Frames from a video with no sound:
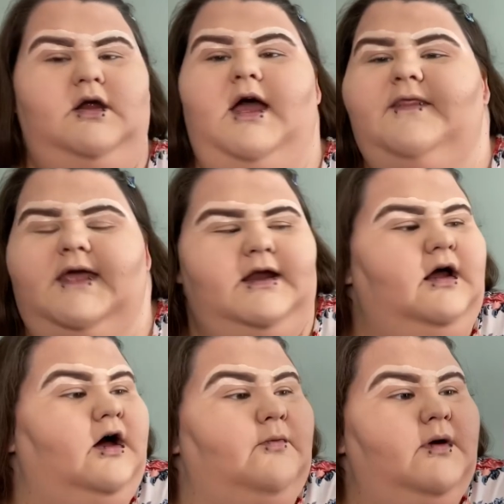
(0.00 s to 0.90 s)
And then
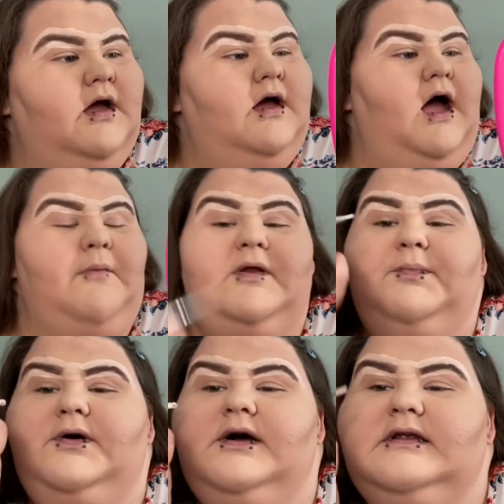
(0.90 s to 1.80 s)
um, I'm going to
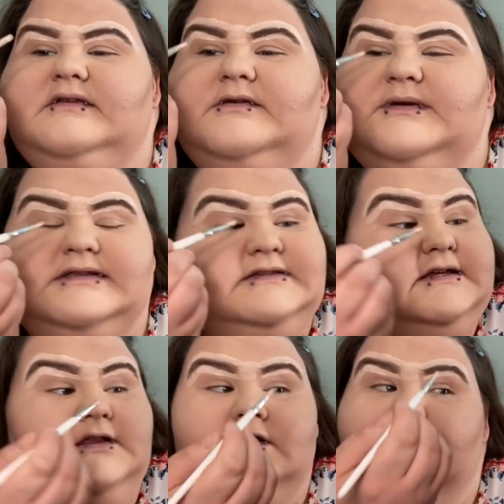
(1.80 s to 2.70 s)
put some
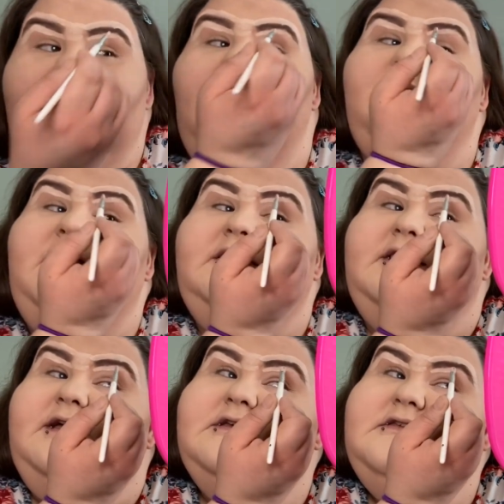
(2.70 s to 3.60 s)
concealer like on my
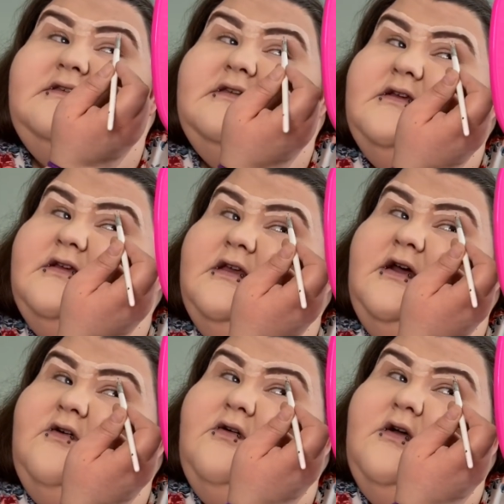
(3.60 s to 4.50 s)
lids, you
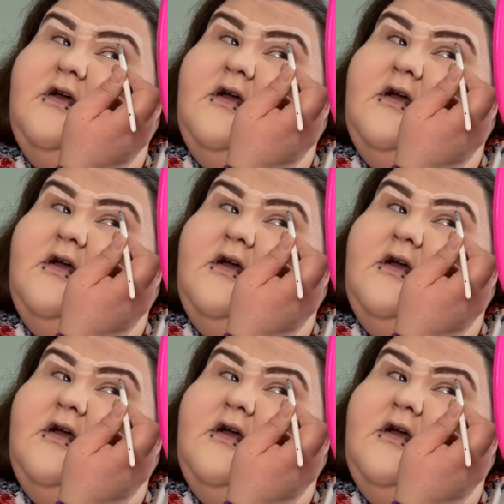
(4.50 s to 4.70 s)
know?